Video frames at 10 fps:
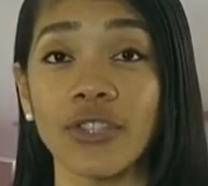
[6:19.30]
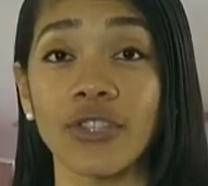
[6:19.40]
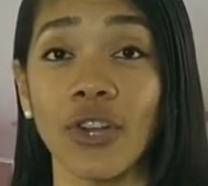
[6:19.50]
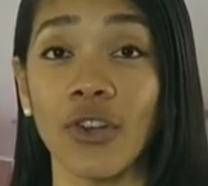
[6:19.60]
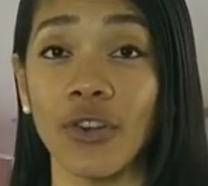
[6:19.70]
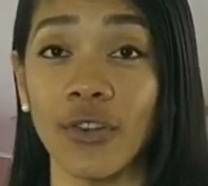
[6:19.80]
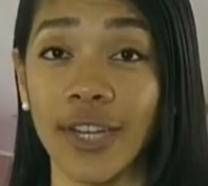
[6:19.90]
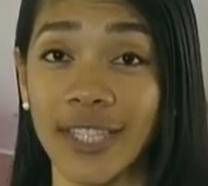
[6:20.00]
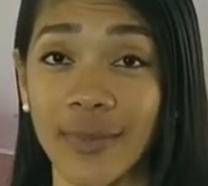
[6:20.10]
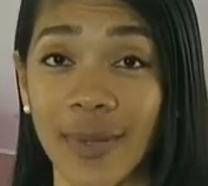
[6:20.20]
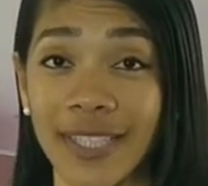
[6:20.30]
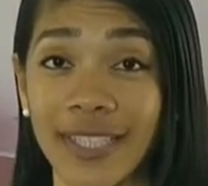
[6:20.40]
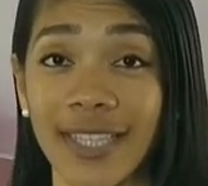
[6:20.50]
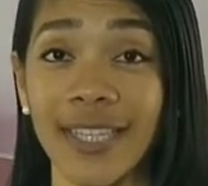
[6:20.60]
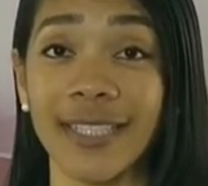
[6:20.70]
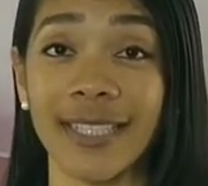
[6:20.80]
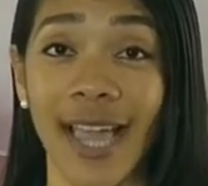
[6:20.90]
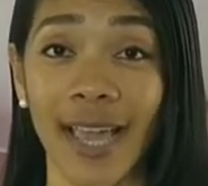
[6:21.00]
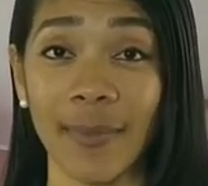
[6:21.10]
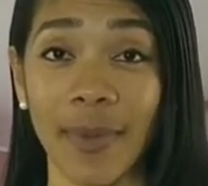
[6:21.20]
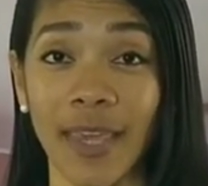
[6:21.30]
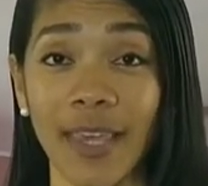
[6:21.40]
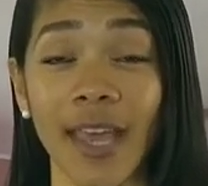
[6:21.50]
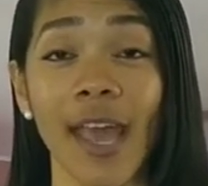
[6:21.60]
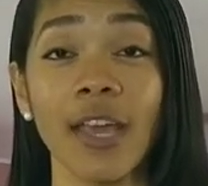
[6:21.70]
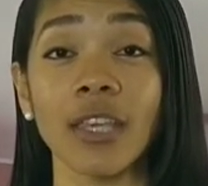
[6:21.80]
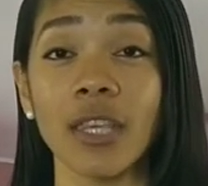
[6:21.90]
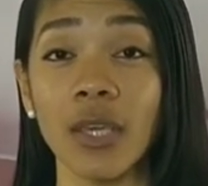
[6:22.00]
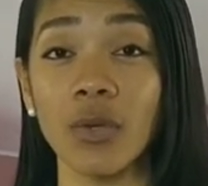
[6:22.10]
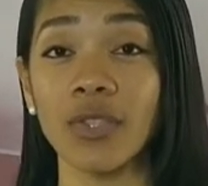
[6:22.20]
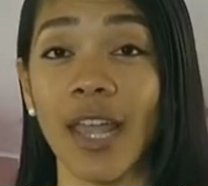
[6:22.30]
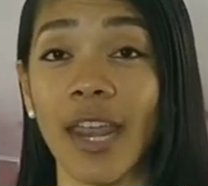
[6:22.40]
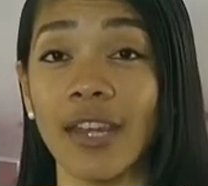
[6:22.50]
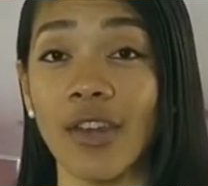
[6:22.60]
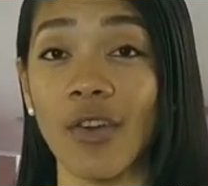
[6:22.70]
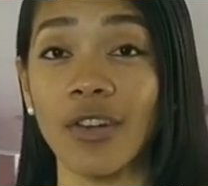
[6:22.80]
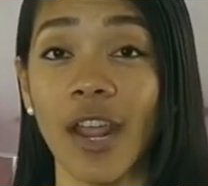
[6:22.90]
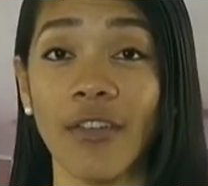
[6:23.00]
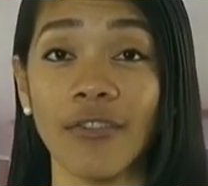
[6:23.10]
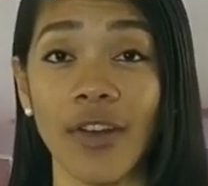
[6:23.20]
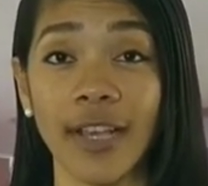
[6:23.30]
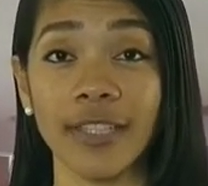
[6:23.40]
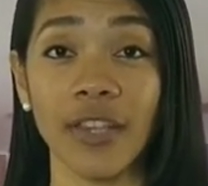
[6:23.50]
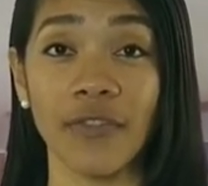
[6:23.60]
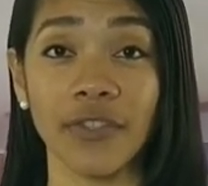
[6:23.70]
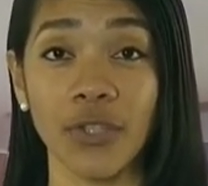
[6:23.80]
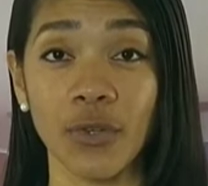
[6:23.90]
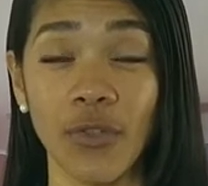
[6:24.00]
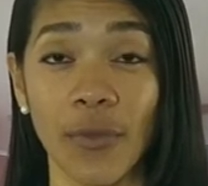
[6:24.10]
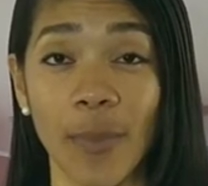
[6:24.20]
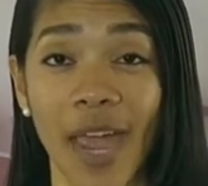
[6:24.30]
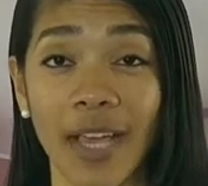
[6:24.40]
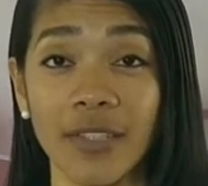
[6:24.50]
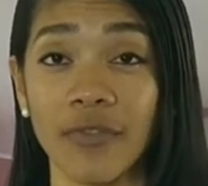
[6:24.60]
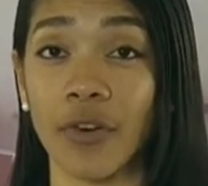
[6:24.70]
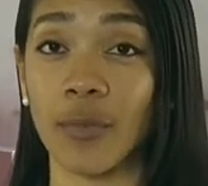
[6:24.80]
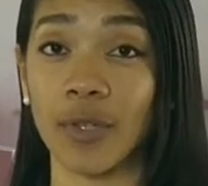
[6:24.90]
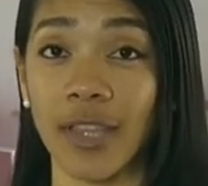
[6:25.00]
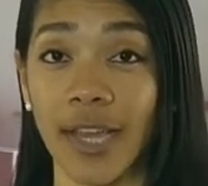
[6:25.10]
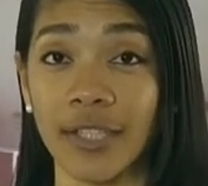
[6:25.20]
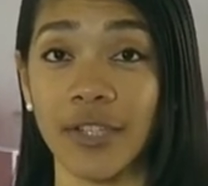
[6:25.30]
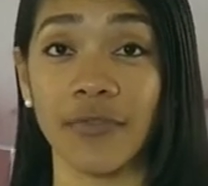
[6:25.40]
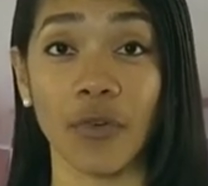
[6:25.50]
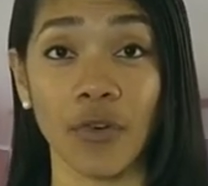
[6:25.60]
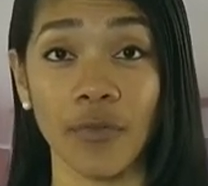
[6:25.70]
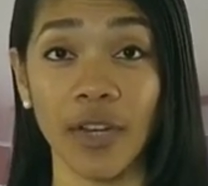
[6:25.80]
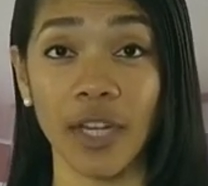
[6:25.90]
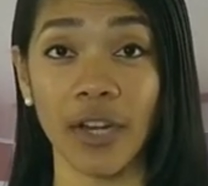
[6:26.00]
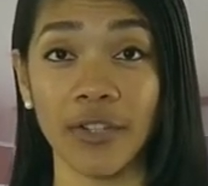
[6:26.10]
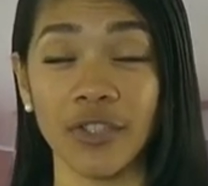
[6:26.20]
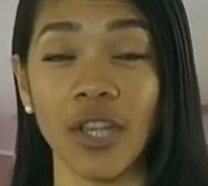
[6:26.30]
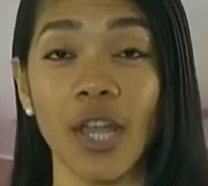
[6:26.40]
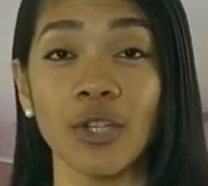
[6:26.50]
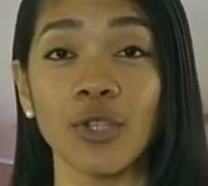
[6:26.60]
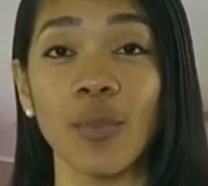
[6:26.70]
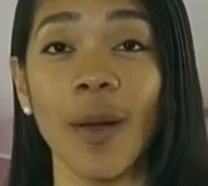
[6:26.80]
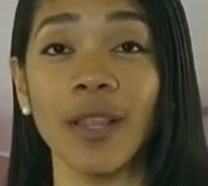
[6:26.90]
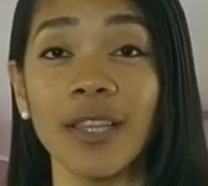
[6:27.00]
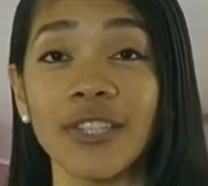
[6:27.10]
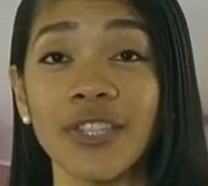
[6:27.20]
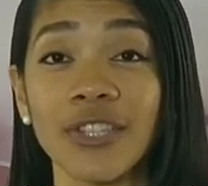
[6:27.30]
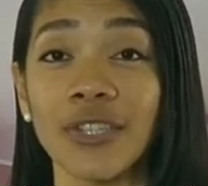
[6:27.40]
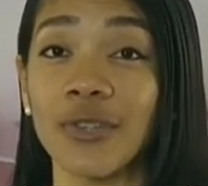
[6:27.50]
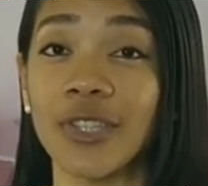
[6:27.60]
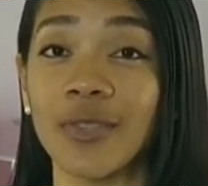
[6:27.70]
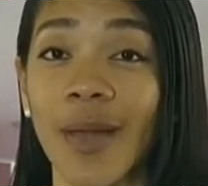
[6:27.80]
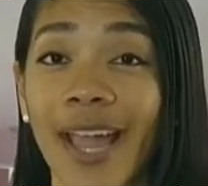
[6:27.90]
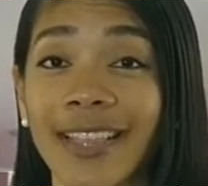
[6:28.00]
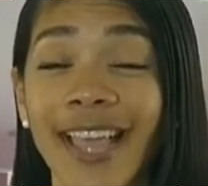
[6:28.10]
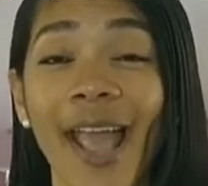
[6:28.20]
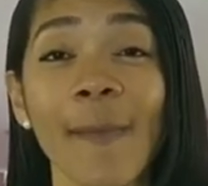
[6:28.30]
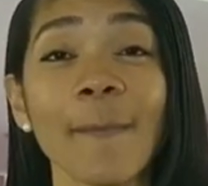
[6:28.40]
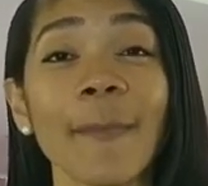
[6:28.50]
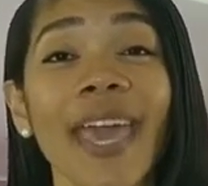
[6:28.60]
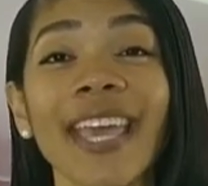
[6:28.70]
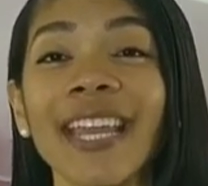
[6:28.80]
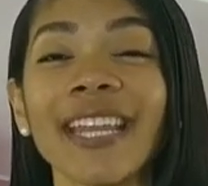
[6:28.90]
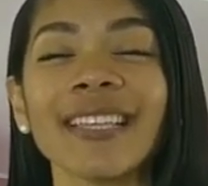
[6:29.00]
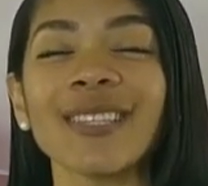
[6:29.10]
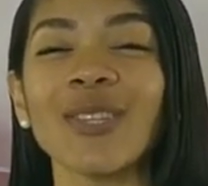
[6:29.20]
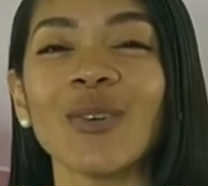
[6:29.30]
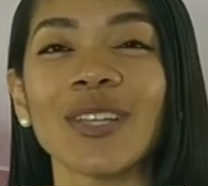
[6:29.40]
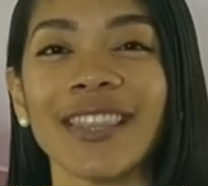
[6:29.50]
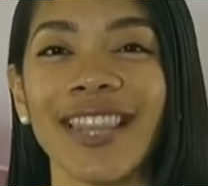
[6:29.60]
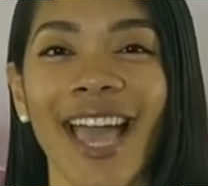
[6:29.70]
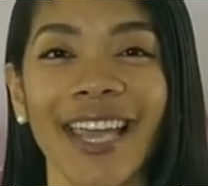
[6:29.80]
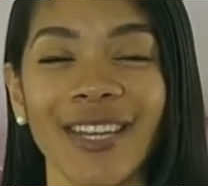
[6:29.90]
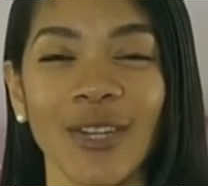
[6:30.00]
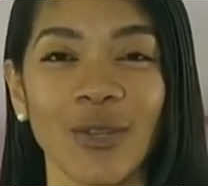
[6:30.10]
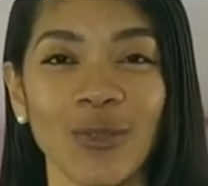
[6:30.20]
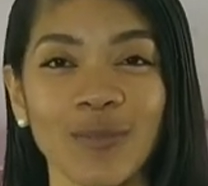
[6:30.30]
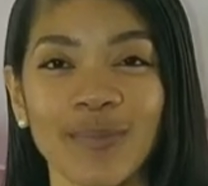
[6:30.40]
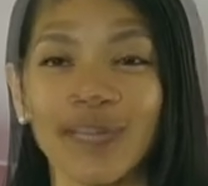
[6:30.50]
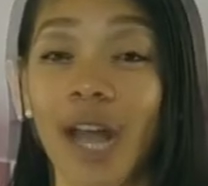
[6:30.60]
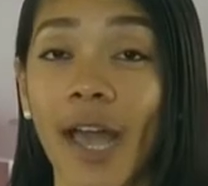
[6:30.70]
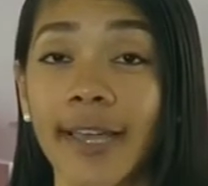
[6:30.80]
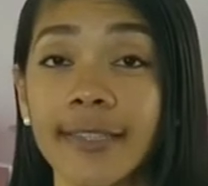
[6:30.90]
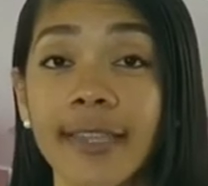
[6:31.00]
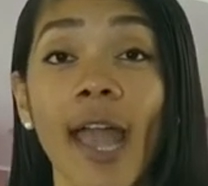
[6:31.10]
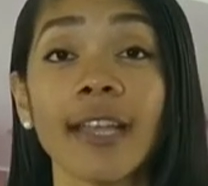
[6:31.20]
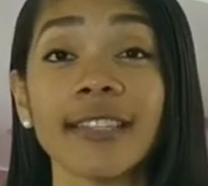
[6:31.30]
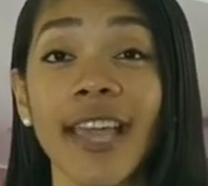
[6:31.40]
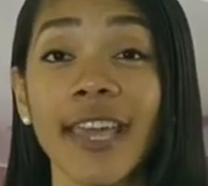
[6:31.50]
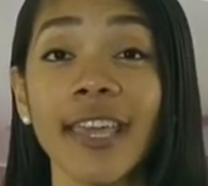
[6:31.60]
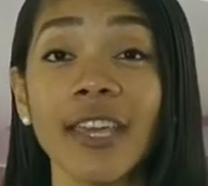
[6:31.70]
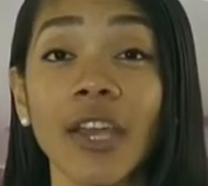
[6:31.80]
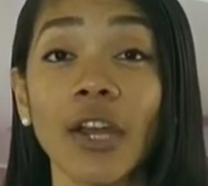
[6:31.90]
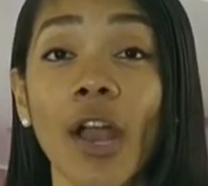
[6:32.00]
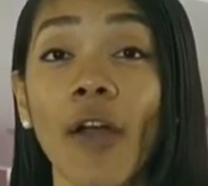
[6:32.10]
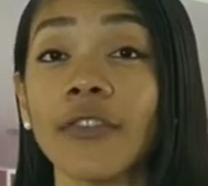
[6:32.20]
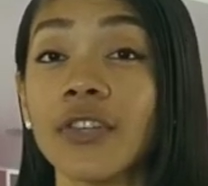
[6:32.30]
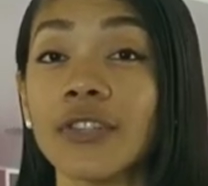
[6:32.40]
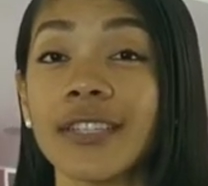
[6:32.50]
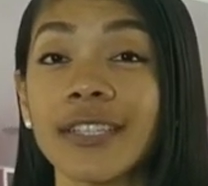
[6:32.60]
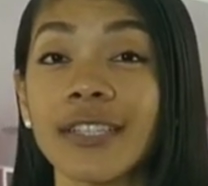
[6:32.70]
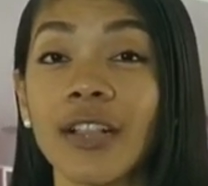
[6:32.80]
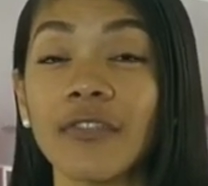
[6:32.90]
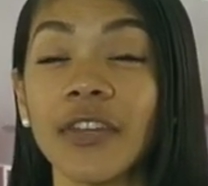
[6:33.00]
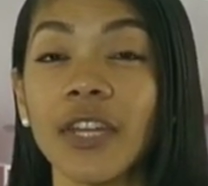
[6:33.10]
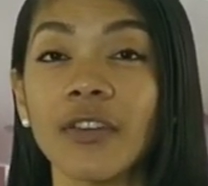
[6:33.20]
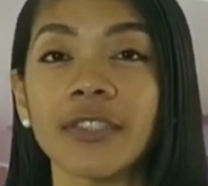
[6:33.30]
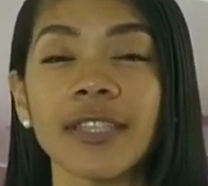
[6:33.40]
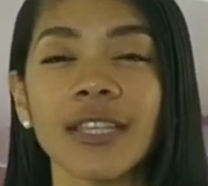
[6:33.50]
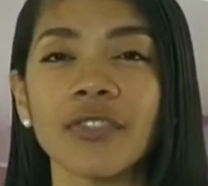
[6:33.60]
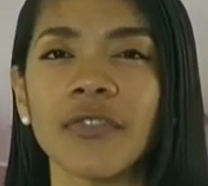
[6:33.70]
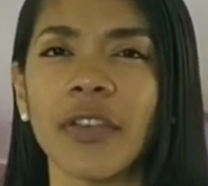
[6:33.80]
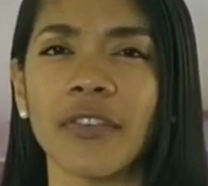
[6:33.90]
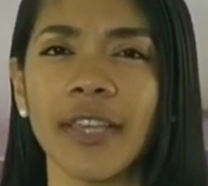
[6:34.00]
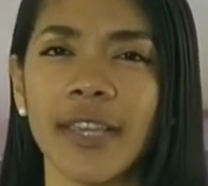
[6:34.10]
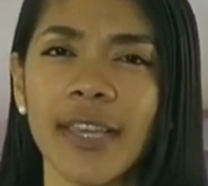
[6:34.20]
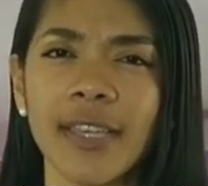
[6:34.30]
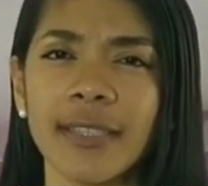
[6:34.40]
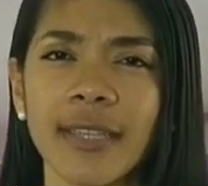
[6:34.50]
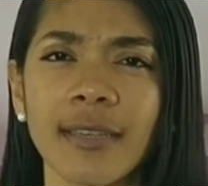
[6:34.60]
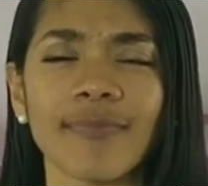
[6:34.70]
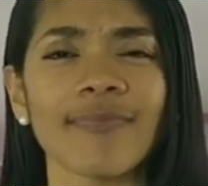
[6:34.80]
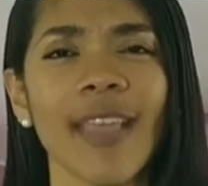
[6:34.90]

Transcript: some specialists like me use a non-abrasive toothpaste formulated for veneers to polish in your smile and make it look like new. Guys, taking care of your dental veneers is very easy.